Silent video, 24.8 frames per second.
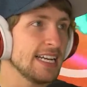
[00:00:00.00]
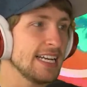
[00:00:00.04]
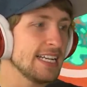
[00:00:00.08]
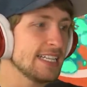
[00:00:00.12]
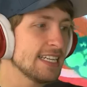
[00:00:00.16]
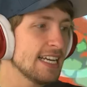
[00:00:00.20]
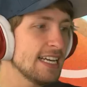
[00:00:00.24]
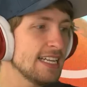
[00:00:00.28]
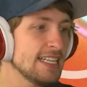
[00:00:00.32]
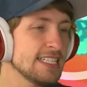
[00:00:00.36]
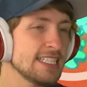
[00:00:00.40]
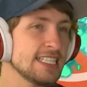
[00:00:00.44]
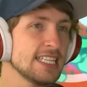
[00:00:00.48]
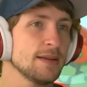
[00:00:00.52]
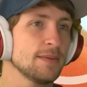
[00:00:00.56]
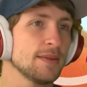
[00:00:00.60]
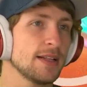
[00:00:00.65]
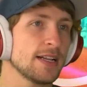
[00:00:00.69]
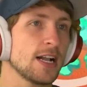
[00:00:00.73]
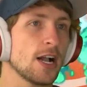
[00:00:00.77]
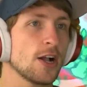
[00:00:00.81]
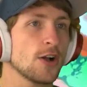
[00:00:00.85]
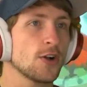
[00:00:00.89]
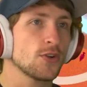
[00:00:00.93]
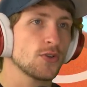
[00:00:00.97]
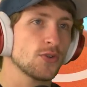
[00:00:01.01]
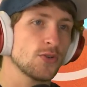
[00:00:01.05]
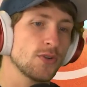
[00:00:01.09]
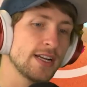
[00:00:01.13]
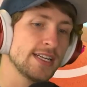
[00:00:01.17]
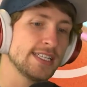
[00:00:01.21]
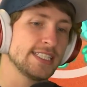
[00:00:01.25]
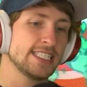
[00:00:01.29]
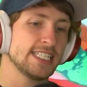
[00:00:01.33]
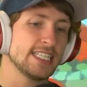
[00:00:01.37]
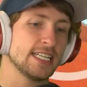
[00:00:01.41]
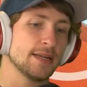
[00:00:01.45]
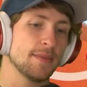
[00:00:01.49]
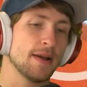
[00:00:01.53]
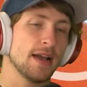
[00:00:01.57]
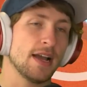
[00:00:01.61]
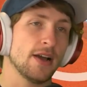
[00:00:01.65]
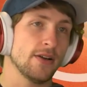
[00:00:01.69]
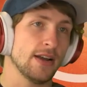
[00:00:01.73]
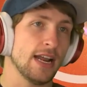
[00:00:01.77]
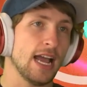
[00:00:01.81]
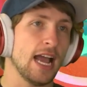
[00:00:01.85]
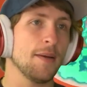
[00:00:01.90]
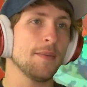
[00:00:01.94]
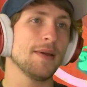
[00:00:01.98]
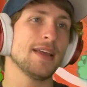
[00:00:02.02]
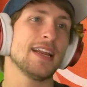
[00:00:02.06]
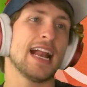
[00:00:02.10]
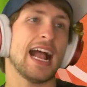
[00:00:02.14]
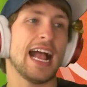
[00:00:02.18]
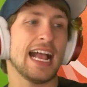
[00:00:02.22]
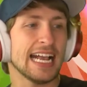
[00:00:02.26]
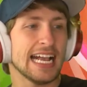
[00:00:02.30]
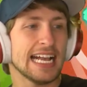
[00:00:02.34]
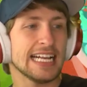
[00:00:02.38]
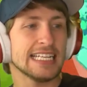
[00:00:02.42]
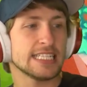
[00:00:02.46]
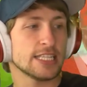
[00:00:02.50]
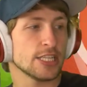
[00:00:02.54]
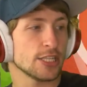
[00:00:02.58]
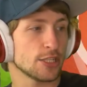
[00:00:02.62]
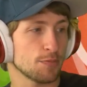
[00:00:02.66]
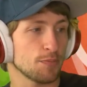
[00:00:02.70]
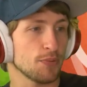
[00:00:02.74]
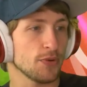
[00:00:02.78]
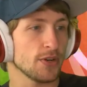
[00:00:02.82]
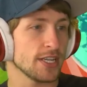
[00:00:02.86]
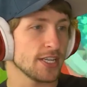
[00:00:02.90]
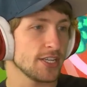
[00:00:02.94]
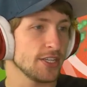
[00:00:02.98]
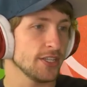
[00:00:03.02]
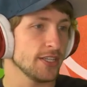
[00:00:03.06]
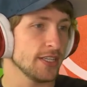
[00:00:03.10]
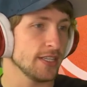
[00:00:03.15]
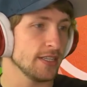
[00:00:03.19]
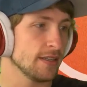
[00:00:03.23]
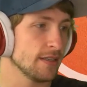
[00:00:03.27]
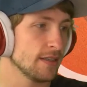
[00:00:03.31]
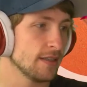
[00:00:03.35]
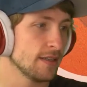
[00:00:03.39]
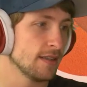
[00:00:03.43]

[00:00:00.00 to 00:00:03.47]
it doesn't seem like a crazy amount. I mean, I guess it's pretty good.